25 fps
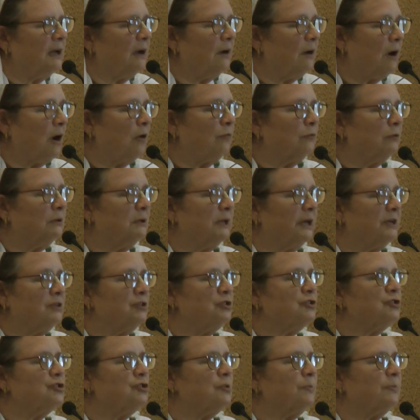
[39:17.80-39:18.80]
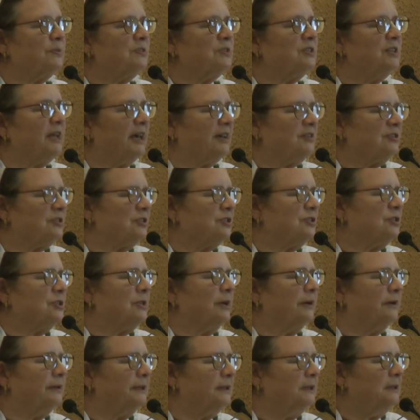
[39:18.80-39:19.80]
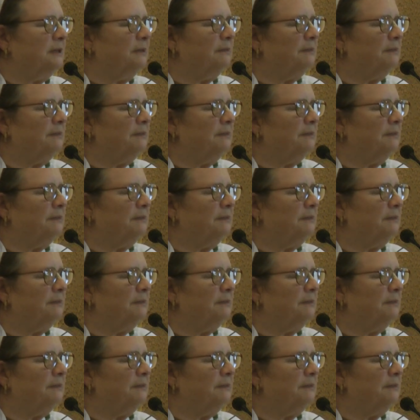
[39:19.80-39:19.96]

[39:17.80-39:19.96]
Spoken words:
a relationship is necessary.